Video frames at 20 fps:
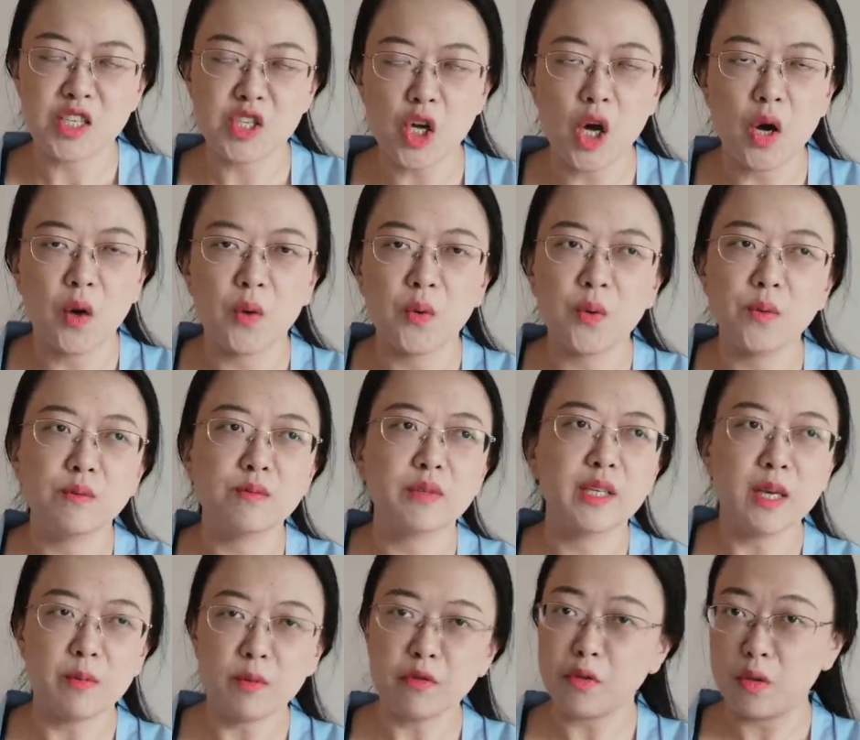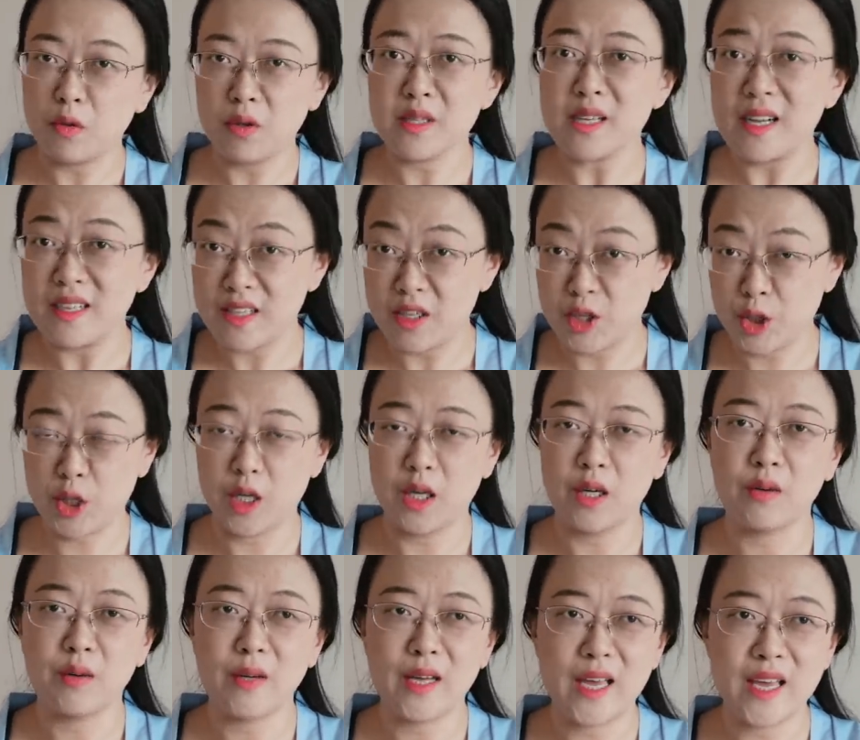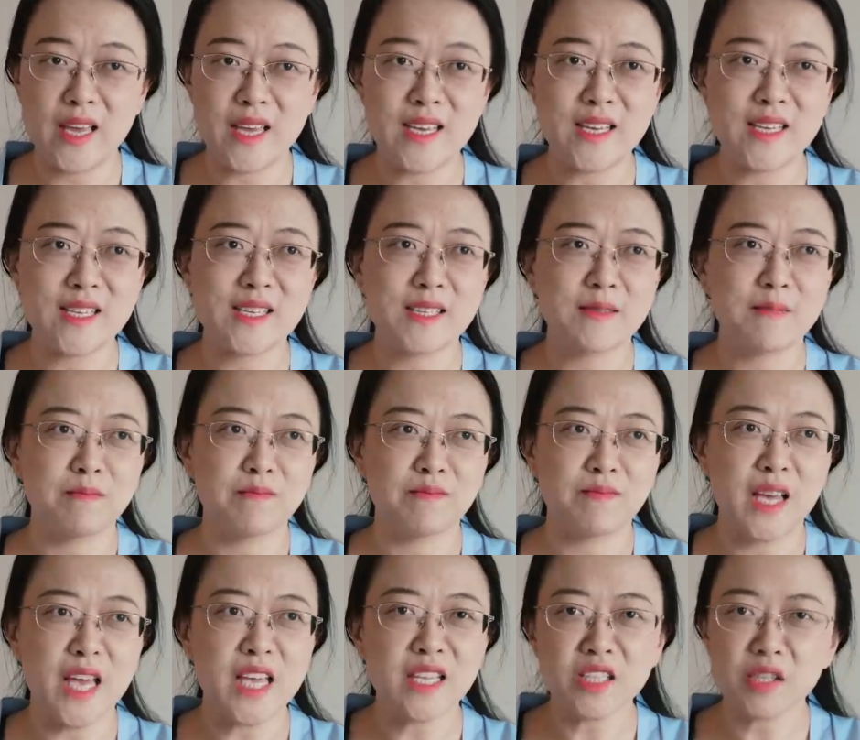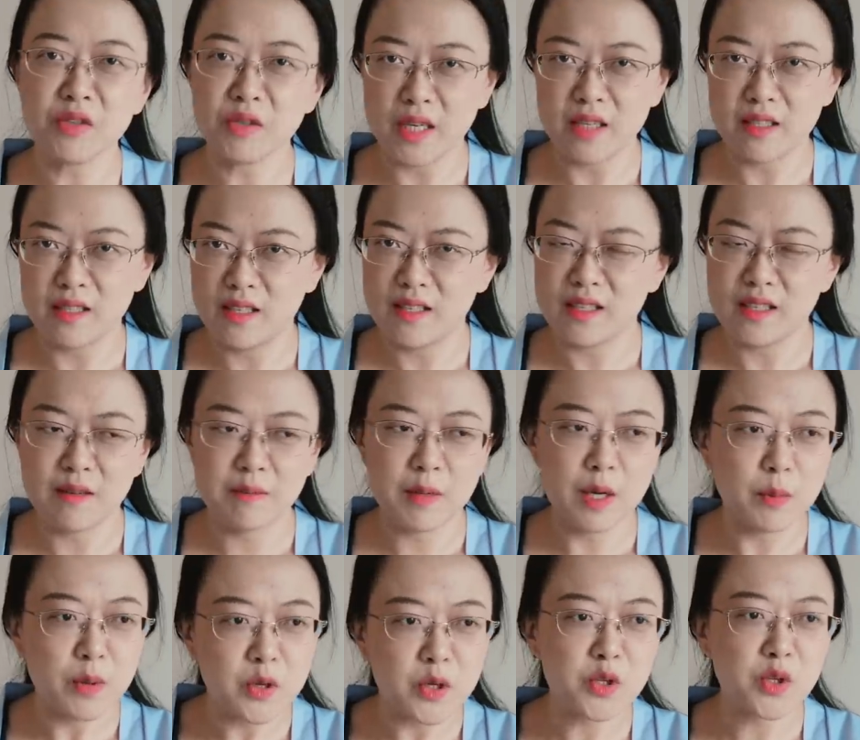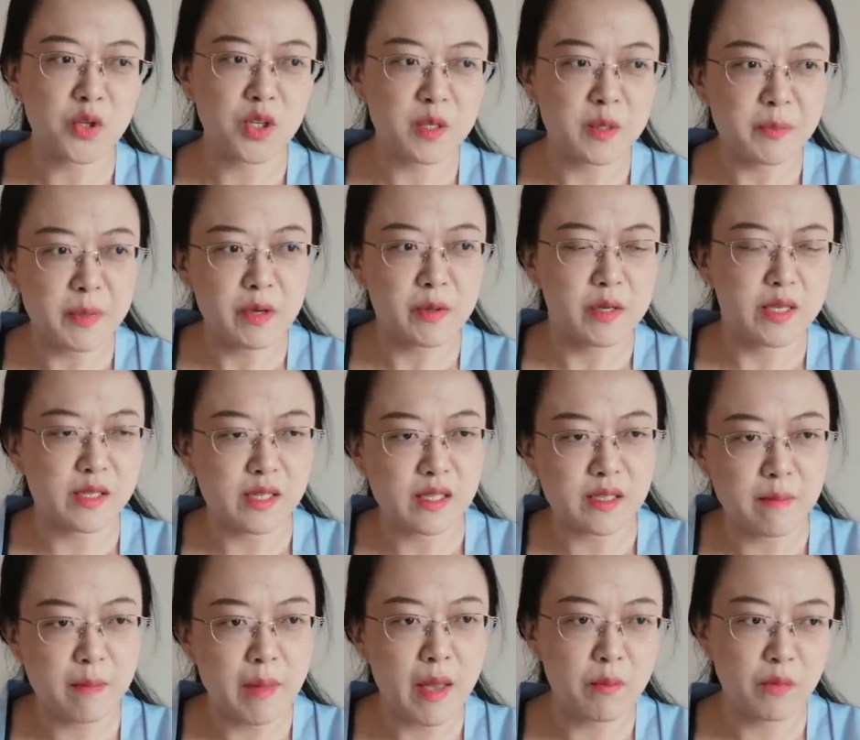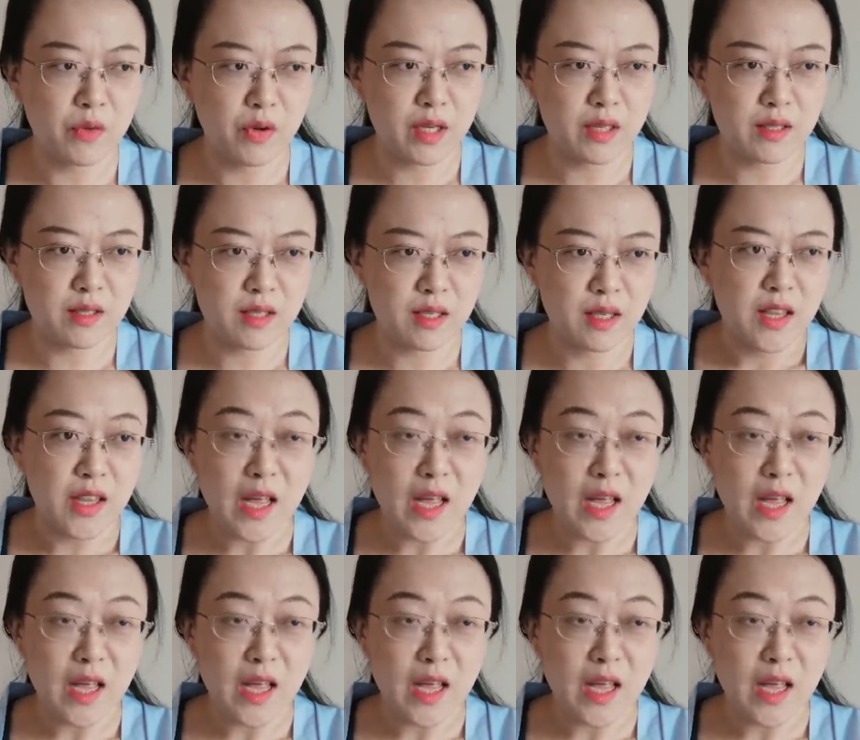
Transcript: So Game of Thrones as a show is integrated in my personal experiences and memories.